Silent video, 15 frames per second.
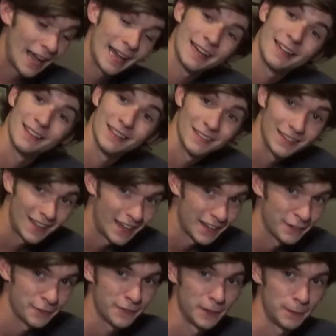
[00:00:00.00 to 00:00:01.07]
had a
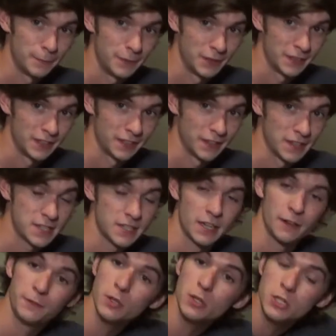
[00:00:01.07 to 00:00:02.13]
lot of fun building this, and
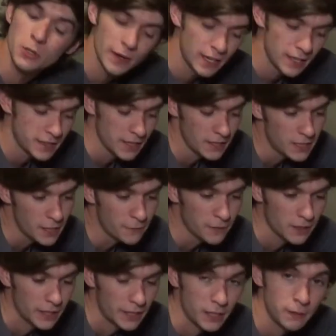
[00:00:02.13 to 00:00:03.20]
if you do anything
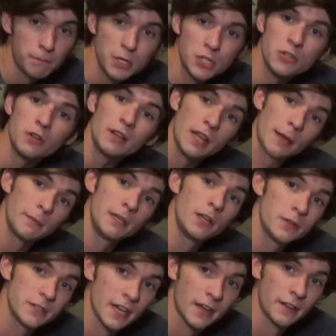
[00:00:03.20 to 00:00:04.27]
differently, be sure to let me
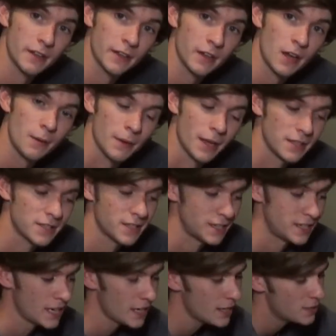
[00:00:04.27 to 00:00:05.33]
know down in the comments. The
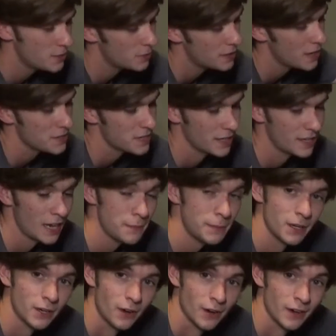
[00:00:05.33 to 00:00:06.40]
TechHead 2000
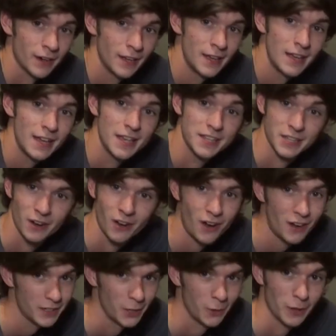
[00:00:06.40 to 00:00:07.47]
gaming card is an
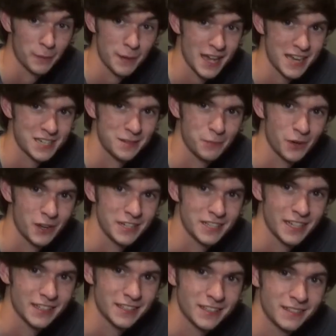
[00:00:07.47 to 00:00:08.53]
ongoing passion
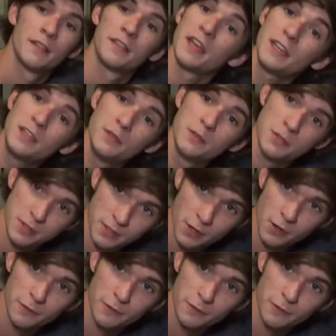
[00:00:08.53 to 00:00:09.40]
project. Thank you so